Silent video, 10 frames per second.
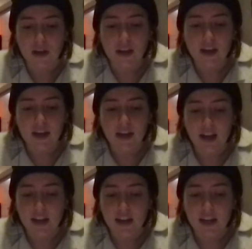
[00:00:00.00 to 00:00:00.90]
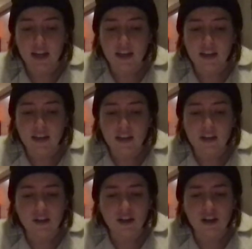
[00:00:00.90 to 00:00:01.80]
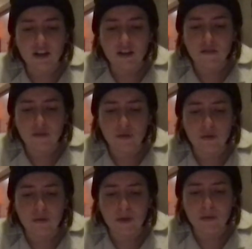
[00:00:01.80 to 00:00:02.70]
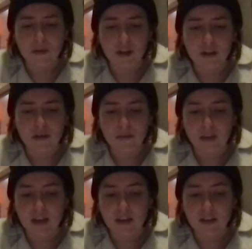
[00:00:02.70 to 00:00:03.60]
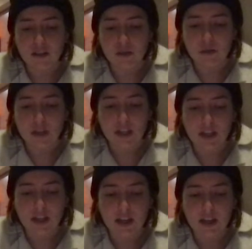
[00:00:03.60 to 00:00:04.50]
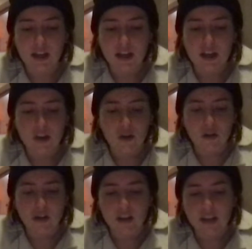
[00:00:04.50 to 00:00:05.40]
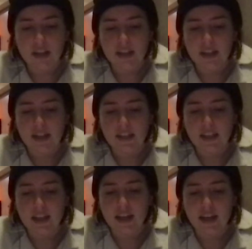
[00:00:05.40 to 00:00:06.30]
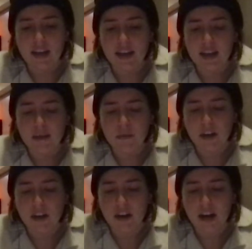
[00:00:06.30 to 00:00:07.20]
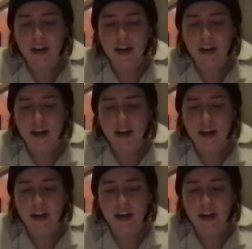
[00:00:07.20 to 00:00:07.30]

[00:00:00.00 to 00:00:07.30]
and I need to talk on the phone with my brother, plant a tree, and all the things I said I'd get better at.